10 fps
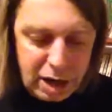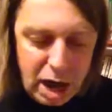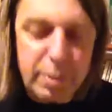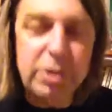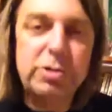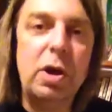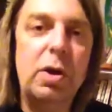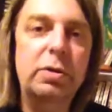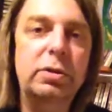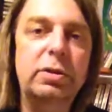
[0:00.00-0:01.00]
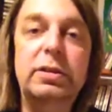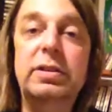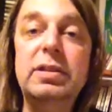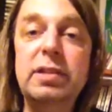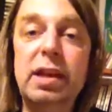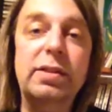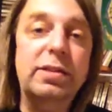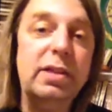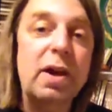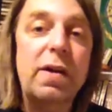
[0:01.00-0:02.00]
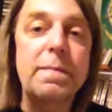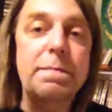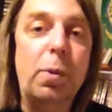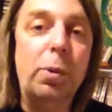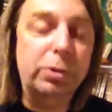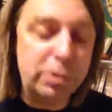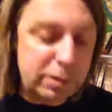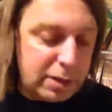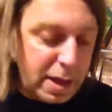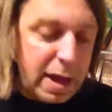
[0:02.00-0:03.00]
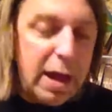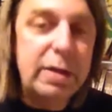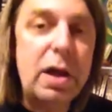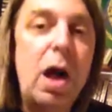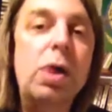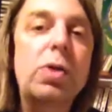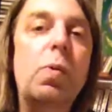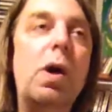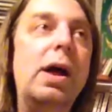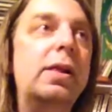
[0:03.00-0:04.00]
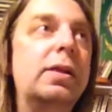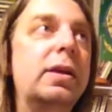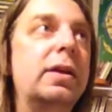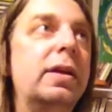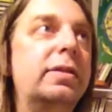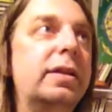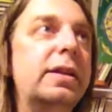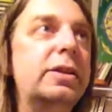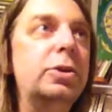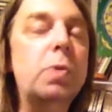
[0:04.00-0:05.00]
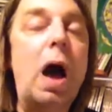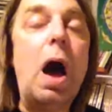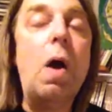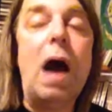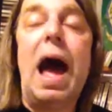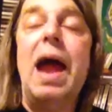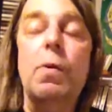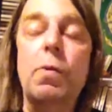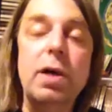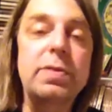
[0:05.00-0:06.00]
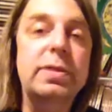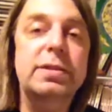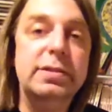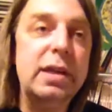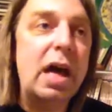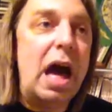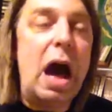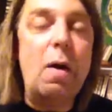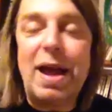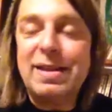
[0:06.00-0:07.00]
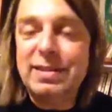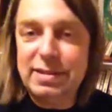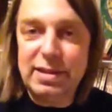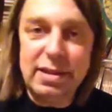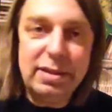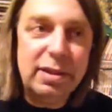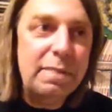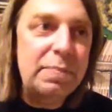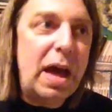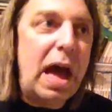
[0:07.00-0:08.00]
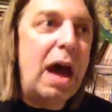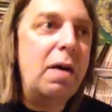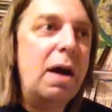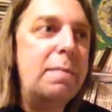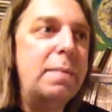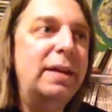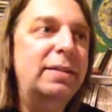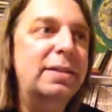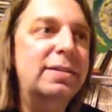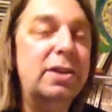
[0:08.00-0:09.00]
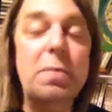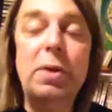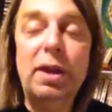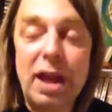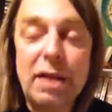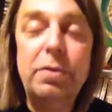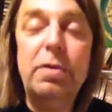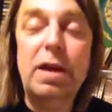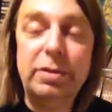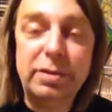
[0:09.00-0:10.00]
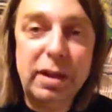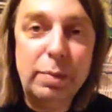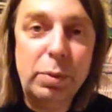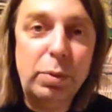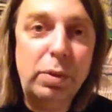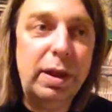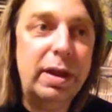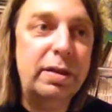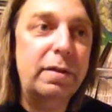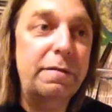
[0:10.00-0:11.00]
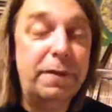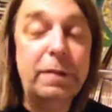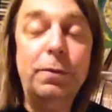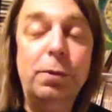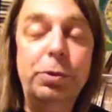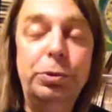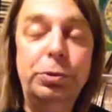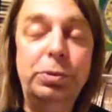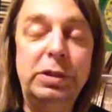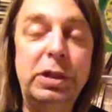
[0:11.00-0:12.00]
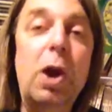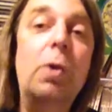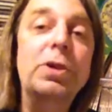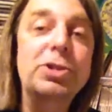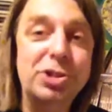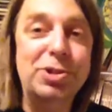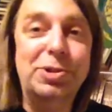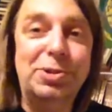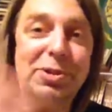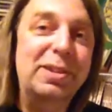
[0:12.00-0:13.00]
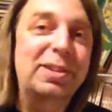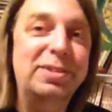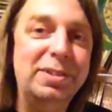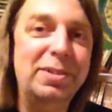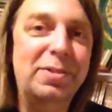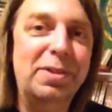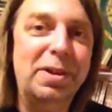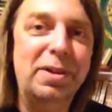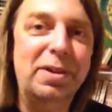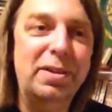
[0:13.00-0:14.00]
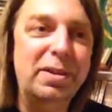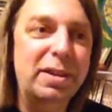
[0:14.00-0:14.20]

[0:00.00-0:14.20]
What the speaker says: comments on details that are important, and all the while telling you how I run this, how I see it, how I make this come alive around the table, and faithful to the original, the